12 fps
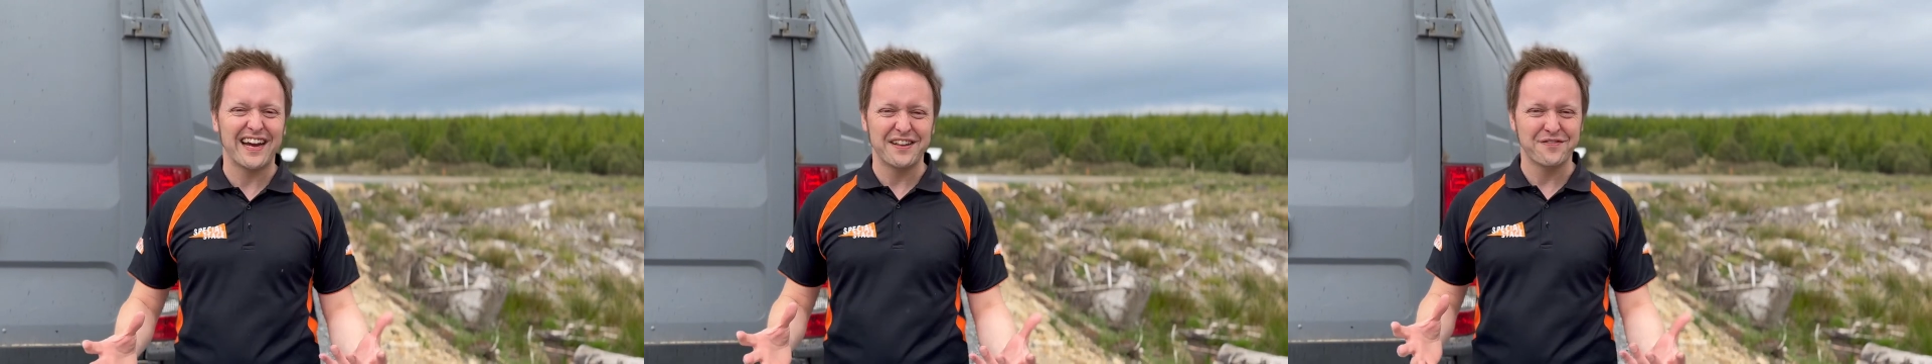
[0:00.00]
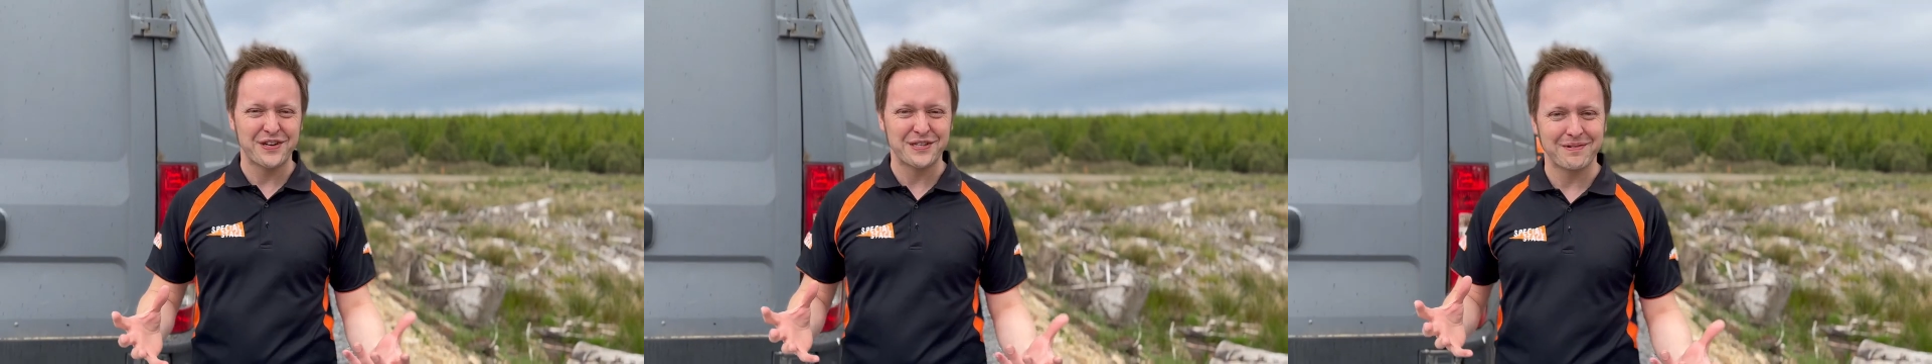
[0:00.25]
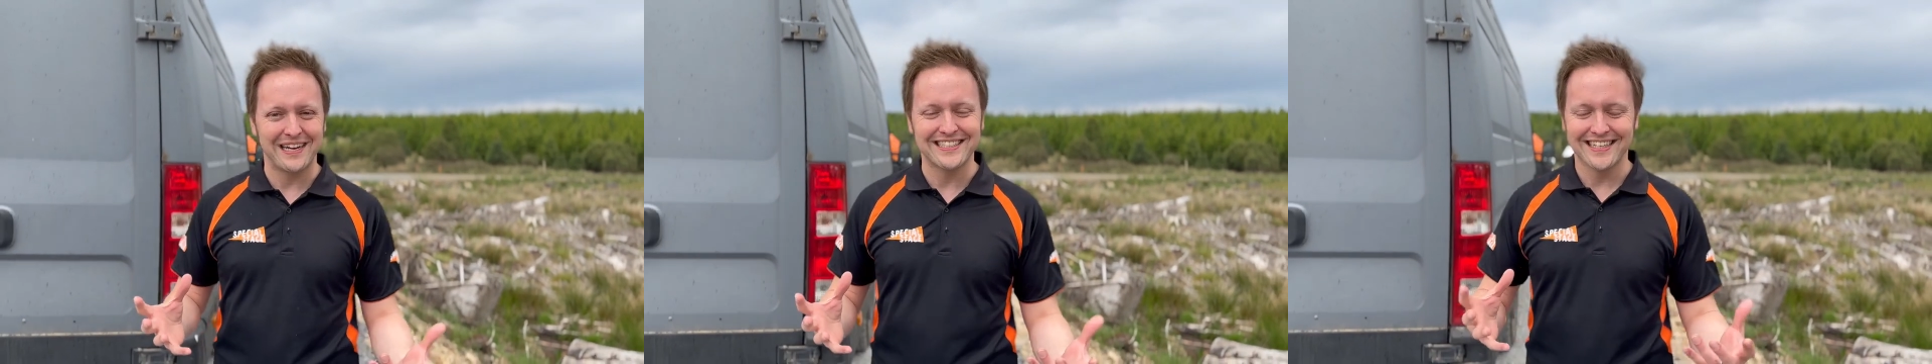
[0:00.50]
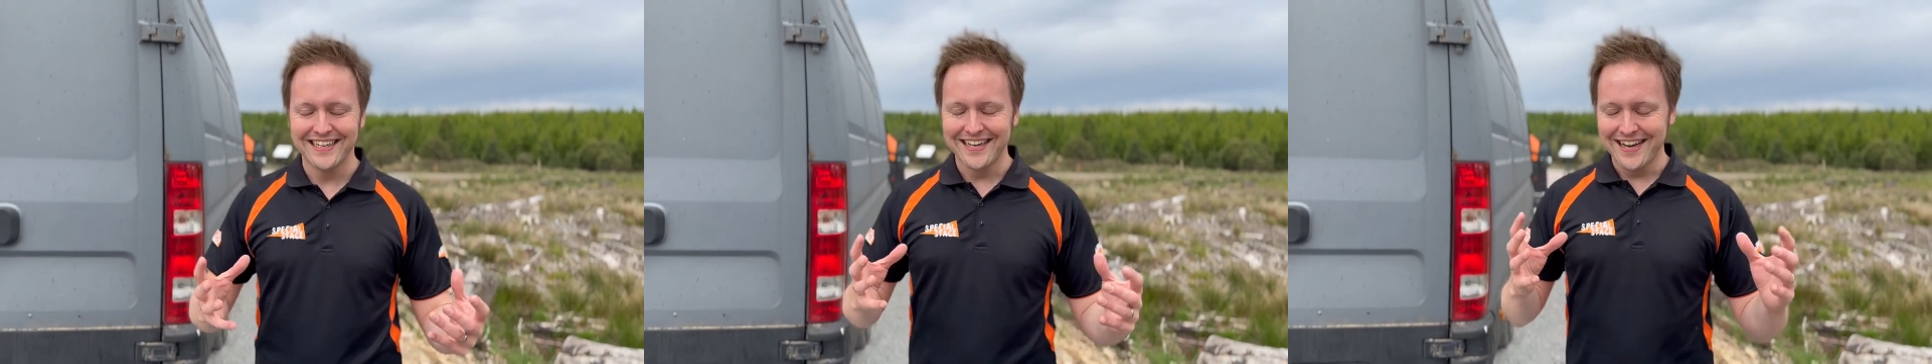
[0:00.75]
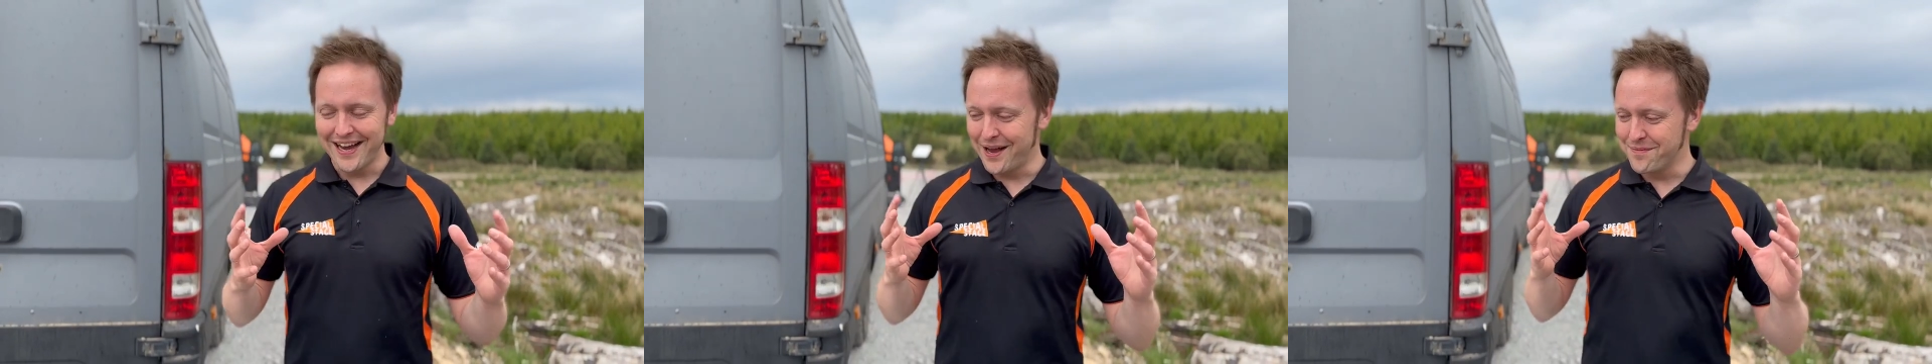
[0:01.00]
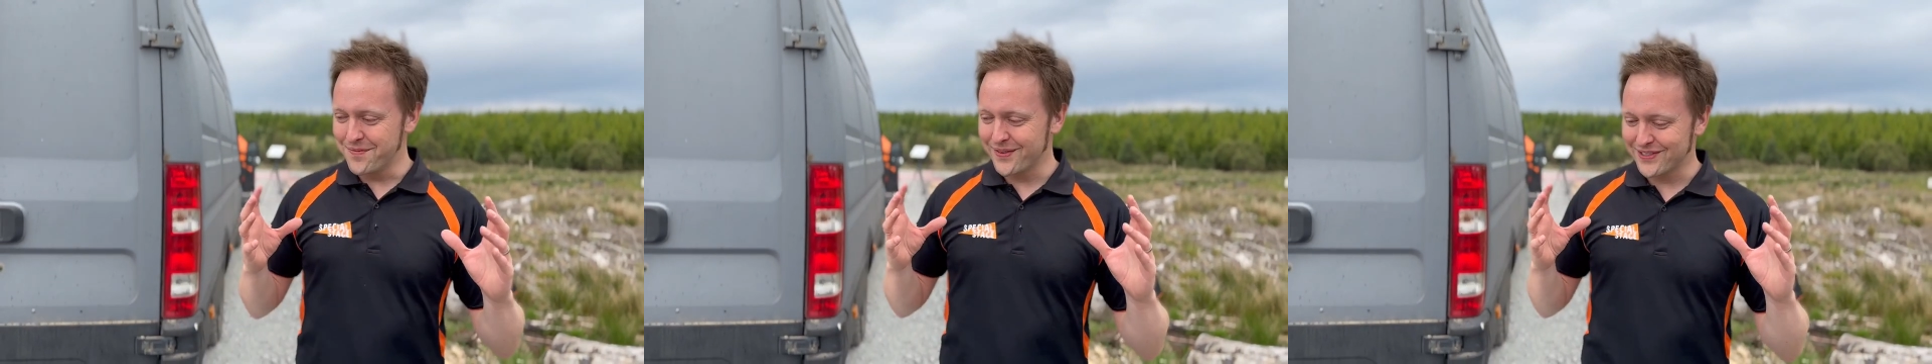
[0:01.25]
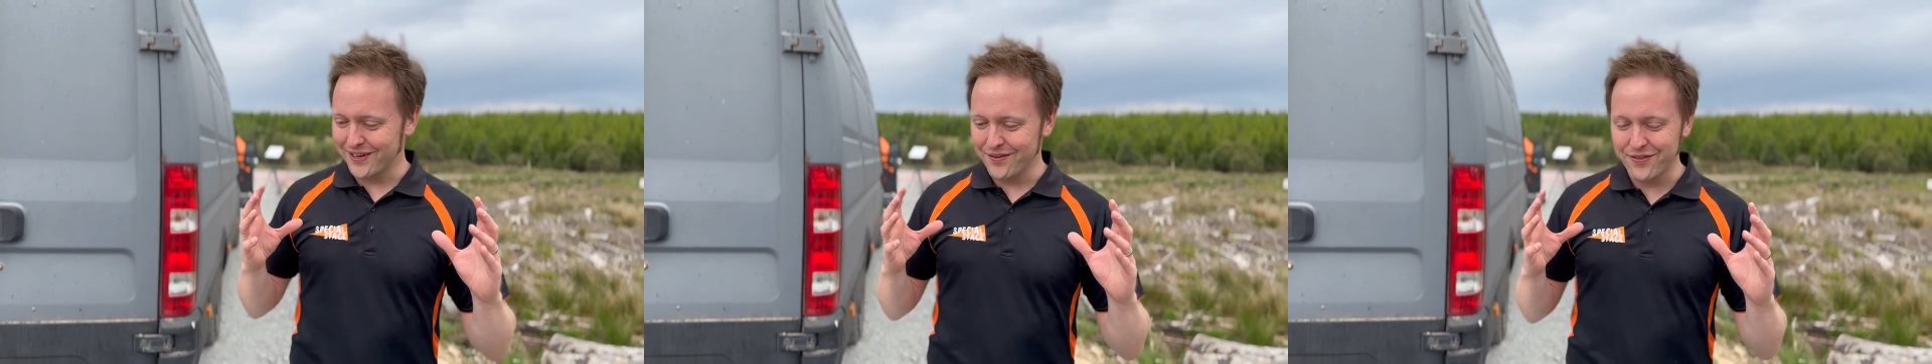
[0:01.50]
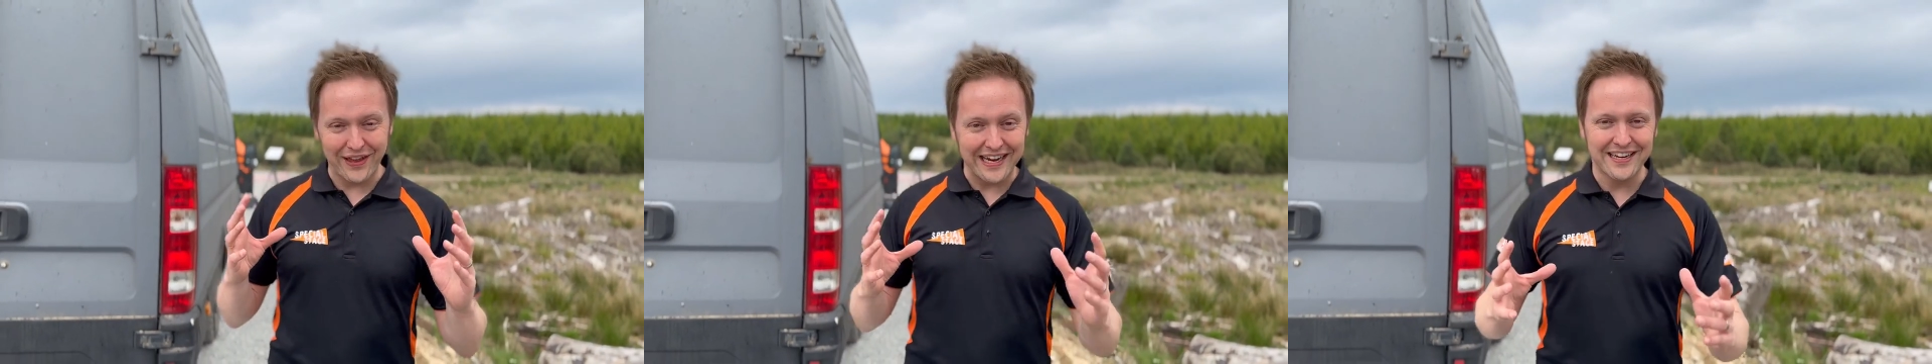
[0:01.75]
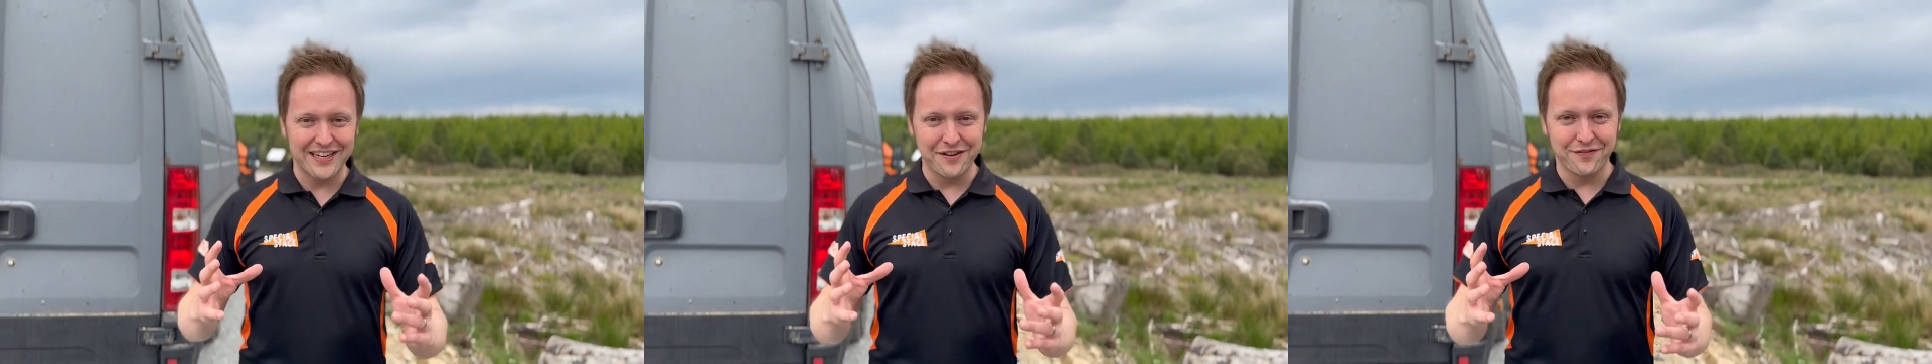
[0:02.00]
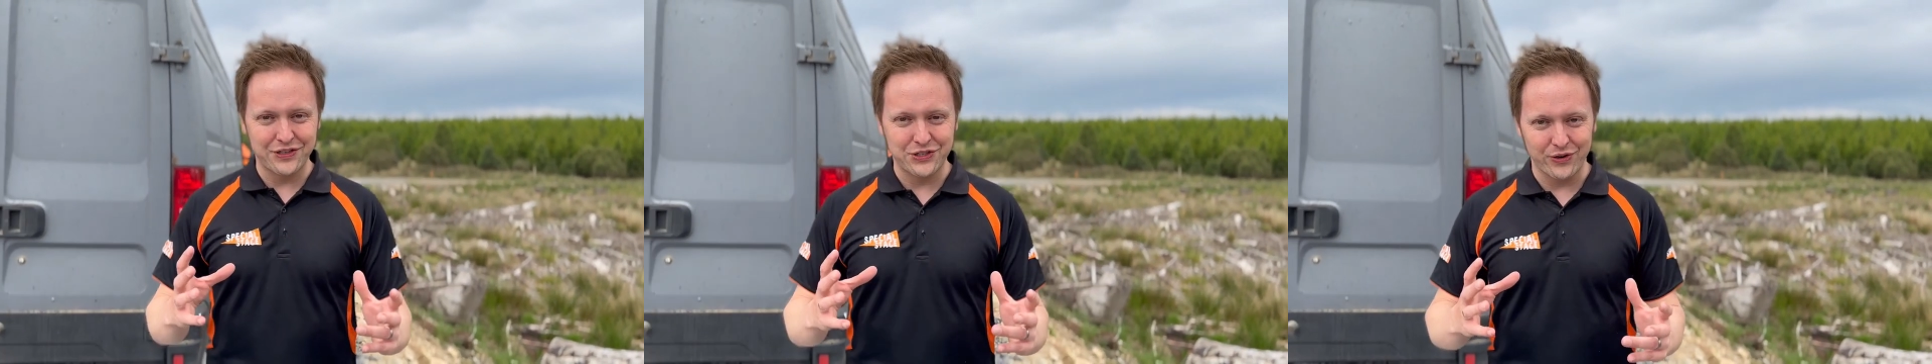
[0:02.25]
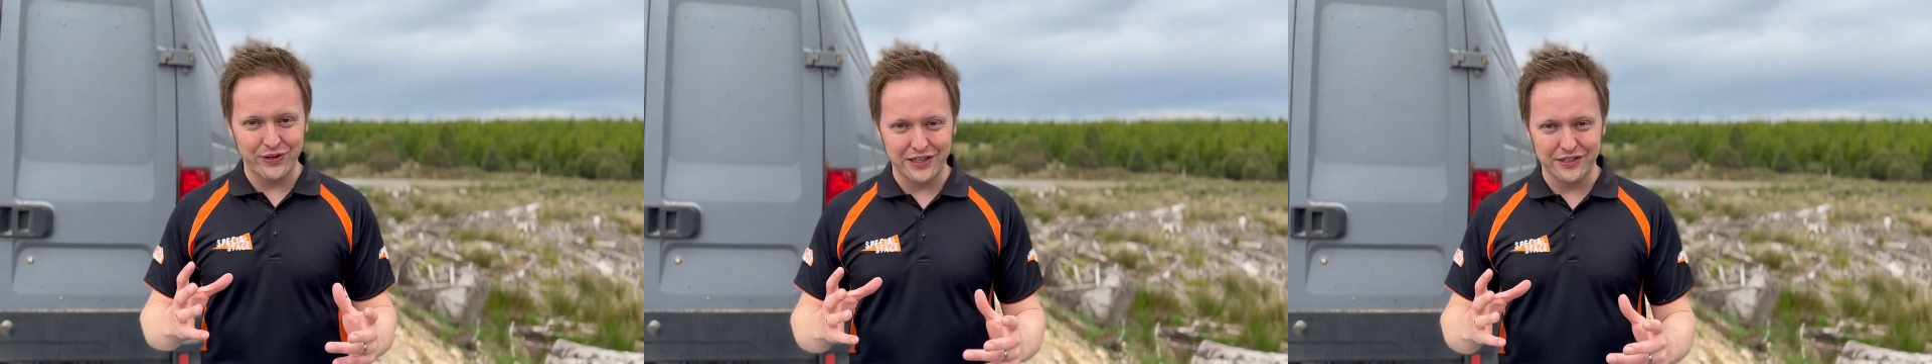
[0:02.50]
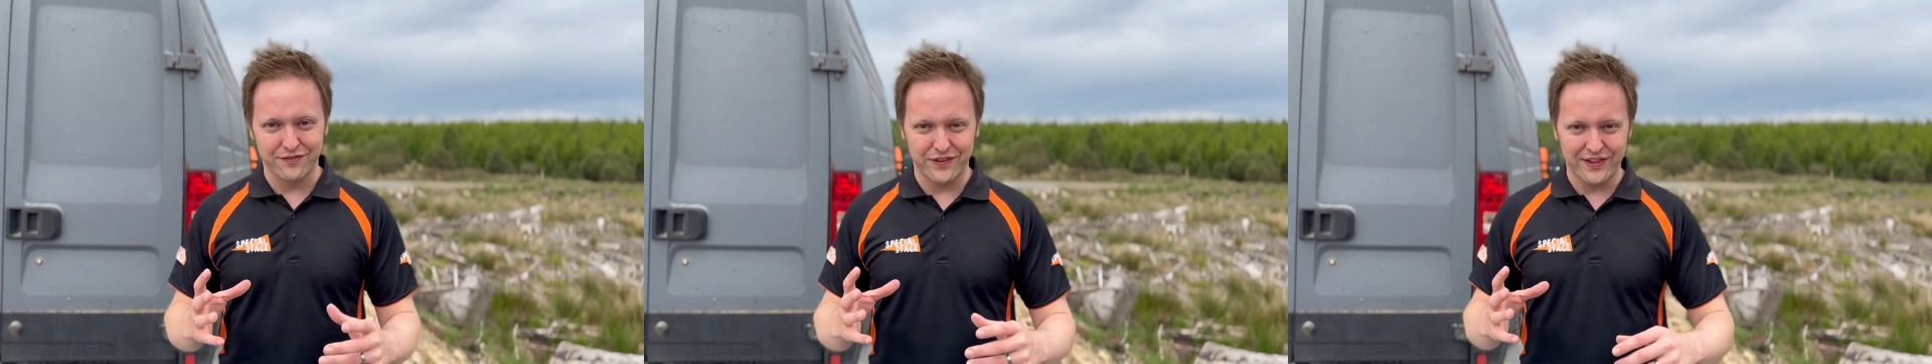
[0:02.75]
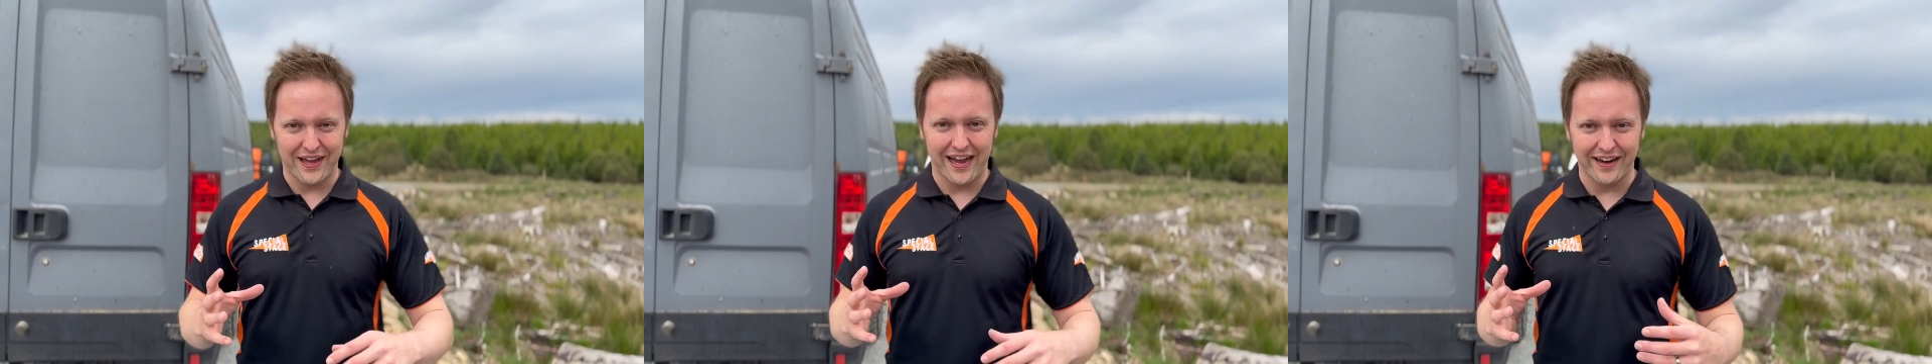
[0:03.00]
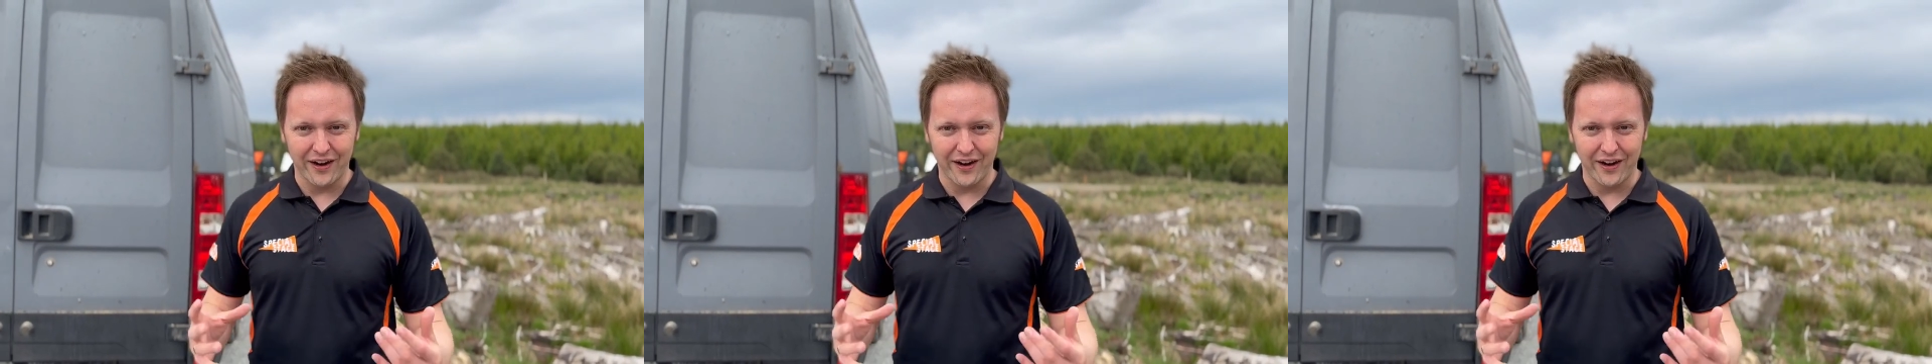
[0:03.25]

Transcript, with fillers: in the first place. Um, so thank you for joining us for that,